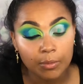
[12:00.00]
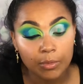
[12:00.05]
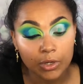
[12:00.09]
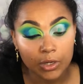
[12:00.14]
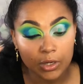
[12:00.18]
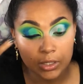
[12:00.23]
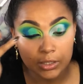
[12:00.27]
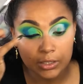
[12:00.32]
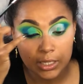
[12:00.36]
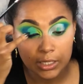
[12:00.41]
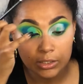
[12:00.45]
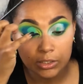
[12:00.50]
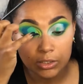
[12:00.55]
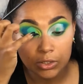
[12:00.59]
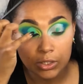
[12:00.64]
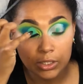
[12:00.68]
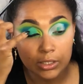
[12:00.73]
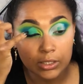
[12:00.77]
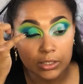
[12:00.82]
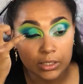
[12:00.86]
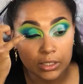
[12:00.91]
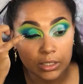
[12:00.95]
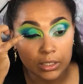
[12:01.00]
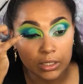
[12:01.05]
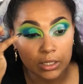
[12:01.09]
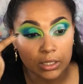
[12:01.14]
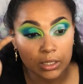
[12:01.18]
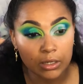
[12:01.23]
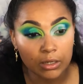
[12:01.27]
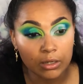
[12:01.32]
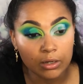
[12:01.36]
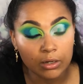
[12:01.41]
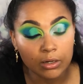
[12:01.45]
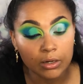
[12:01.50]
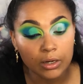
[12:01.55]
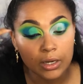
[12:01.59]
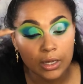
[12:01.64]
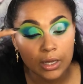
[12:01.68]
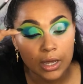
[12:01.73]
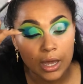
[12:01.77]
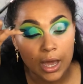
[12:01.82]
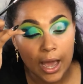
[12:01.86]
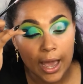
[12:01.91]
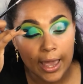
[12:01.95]
because, as you can see here,
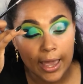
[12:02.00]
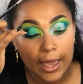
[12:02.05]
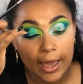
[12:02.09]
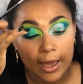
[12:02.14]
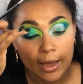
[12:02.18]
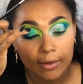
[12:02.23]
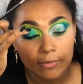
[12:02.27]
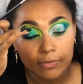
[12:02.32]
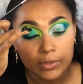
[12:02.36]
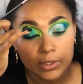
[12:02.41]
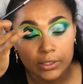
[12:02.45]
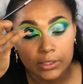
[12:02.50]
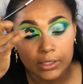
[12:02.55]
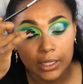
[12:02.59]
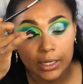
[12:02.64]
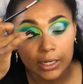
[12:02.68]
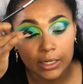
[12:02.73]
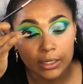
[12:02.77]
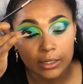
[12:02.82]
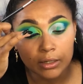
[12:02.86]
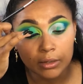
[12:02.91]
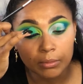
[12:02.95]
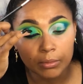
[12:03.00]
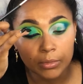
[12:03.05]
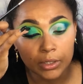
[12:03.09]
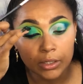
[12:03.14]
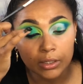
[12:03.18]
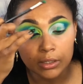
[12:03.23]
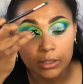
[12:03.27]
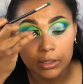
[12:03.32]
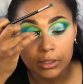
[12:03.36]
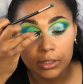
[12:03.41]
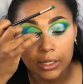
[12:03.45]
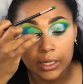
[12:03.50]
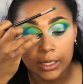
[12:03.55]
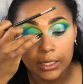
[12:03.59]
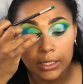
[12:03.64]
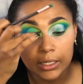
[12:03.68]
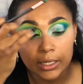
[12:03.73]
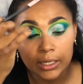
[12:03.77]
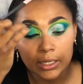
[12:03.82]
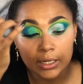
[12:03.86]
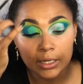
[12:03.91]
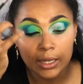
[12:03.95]
I have this like in the middle, and
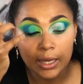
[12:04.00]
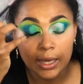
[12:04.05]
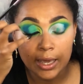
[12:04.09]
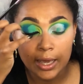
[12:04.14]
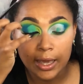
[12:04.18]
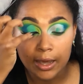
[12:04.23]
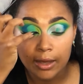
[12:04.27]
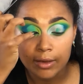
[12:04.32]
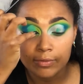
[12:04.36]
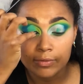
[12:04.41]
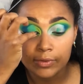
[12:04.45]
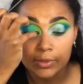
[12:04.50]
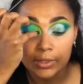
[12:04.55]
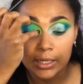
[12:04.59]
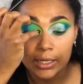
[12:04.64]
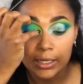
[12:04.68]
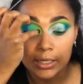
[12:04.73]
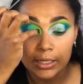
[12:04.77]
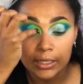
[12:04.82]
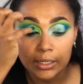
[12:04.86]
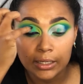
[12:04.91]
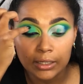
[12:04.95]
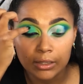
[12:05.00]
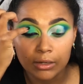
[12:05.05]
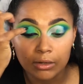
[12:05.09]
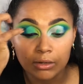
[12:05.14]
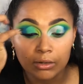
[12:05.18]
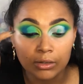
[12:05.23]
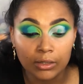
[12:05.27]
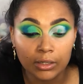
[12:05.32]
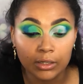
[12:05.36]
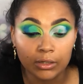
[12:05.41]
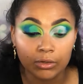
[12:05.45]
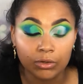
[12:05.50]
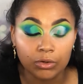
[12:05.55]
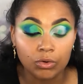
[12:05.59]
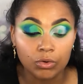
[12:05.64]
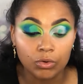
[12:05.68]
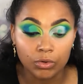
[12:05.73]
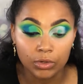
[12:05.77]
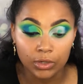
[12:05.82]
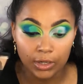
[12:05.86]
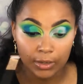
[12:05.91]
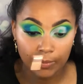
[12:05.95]
then I have like it on the inner
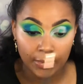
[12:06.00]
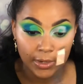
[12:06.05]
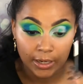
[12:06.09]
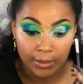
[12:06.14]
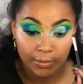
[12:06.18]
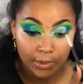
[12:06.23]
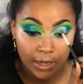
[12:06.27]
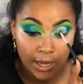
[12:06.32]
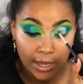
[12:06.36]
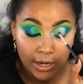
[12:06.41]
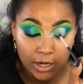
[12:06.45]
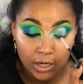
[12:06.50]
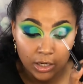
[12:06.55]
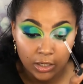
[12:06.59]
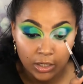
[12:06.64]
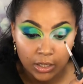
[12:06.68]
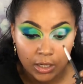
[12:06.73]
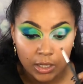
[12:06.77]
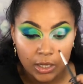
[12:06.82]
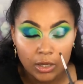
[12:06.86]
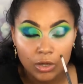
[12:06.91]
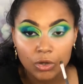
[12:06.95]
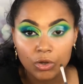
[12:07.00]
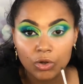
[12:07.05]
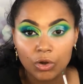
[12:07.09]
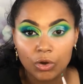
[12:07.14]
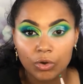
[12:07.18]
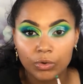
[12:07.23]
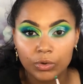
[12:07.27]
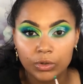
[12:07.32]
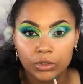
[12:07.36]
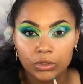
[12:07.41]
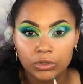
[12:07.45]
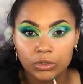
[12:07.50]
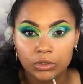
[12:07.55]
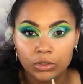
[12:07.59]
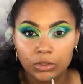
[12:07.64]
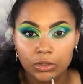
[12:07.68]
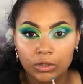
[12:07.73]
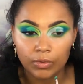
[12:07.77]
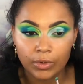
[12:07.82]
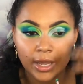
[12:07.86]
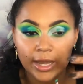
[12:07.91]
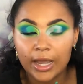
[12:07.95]
corner, but I'm kind of going,
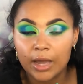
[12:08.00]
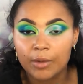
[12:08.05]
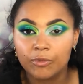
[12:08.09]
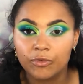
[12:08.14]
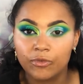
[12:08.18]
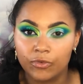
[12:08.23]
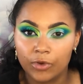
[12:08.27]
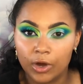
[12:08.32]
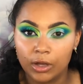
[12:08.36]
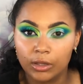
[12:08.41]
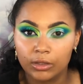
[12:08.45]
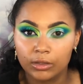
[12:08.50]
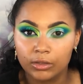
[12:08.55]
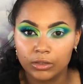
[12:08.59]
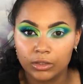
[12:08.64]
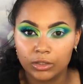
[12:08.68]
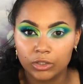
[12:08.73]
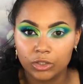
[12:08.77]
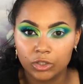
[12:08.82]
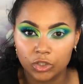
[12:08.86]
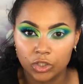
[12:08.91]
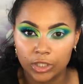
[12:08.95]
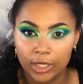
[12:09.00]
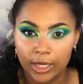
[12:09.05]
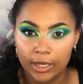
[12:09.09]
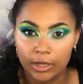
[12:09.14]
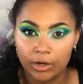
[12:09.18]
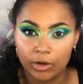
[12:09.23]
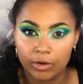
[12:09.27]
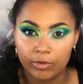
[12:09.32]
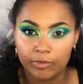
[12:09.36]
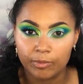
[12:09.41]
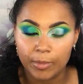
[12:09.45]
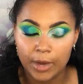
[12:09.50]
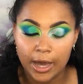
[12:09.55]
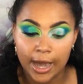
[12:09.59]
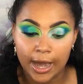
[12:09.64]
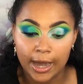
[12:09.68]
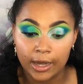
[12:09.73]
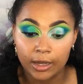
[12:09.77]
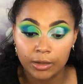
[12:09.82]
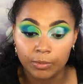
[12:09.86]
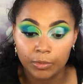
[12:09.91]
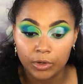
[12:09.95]
like, I'm following the shade of my
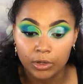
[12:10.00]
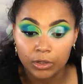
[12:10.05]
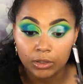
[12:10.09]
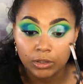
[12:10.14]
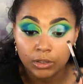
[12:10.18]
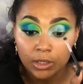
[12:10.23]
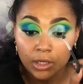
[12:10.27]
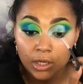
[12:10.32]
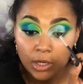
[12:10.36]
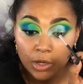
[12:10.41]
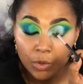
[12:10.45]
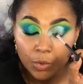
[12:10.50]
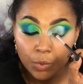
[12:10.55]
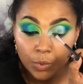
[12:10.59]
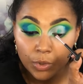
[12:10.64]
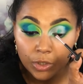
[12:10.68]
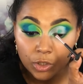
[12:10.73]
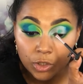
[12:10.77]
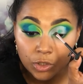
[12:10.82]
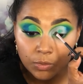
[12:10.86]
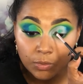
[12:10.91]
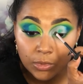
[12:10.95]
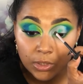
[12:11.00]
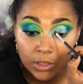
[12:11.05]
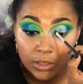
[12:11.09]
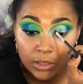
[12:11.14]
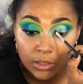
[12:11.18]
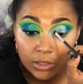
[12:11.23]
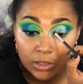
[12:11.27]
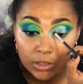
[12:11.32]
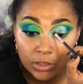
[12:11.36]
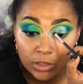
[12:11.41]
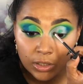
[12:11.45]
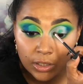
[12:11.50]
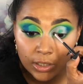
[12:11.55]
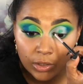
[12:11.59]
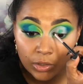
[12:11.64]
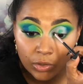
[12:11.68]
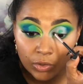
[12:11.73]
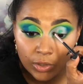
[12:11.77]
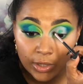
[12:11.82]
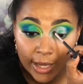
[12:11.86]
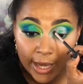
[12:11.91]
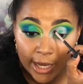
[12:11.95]
eyeball, which means
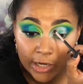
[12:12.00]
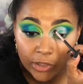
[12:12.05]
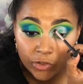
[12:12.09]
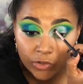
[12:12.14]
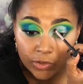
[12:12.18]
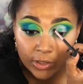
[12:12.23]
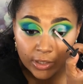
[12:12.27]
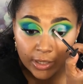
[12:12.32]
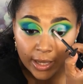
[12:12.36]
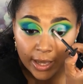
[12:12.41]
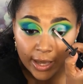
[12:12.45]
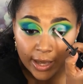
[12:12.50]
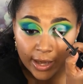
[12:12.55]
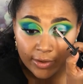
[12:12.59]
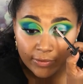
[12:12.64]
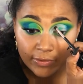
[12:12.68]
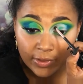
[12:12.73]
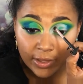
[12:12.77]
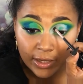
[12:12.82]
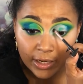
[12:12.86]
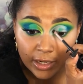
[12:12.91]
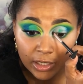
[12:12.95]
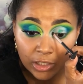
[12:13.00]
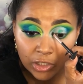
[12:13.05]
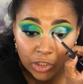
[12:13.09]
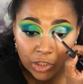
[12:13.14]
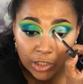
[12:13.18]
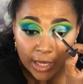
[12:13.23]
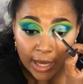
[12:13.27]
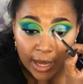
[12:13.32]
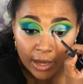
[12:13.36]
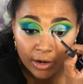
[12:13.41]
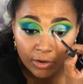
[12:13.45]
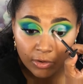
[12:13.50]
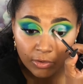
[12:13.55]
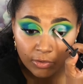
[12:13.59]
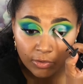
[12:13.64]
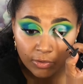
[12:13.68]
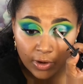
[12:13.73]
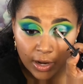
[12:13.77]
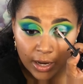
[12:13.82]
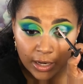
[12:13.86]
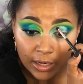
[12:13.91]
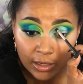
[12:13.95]
naturally I have like a shadow
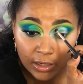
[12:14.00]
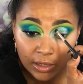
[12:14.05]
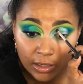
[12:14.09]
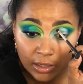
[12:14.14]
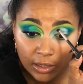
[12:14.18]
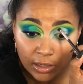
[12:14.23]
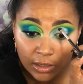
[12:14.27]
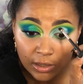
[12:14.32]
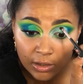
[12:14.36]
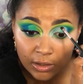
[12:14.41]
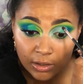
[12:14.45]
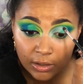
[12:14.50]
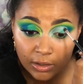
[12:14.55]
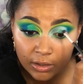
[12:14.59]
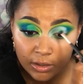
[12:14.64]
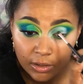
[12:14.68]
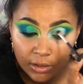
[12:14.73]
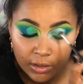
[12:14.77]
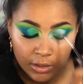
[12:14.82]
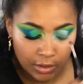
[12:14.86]
right here.